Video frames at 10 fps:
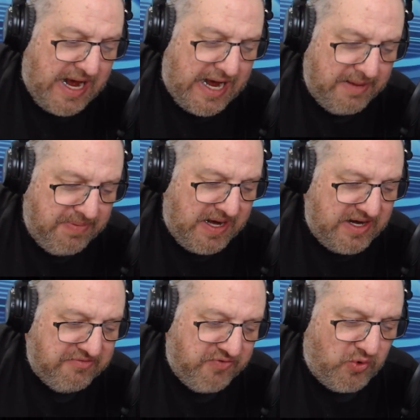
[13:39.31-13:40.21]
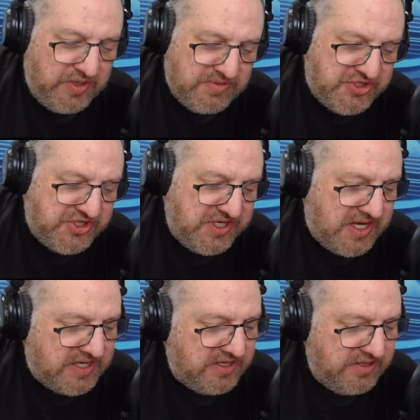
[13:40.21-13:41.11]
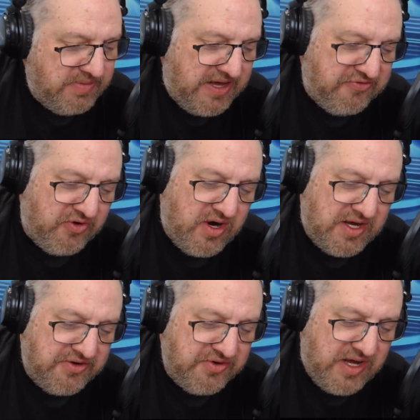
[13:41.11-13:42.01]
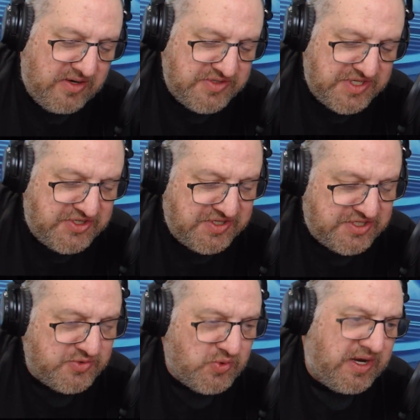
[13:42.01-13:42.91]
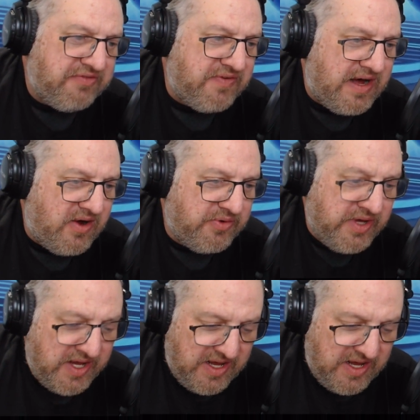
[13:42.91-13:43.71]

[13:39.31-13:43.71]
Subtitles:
I bought a voting machine on eBay for $100 each, and this is what I found.